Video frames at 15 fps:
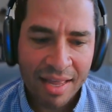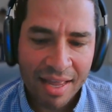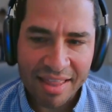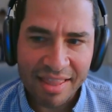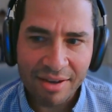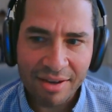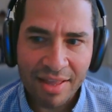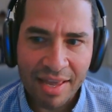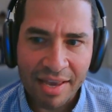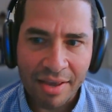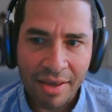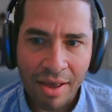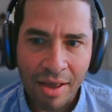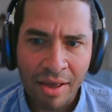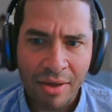They're like,
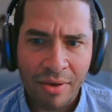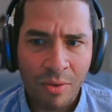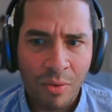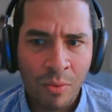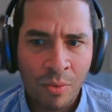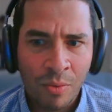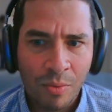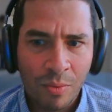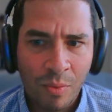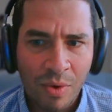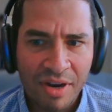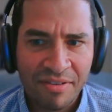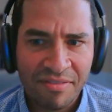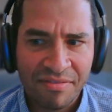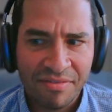uh-oh, what
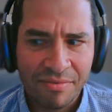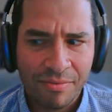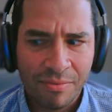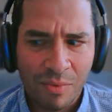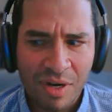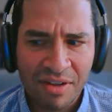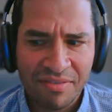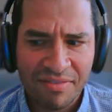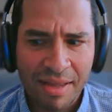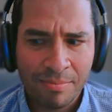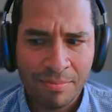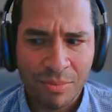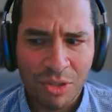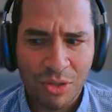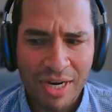if
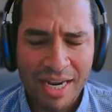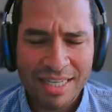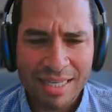I'm trans?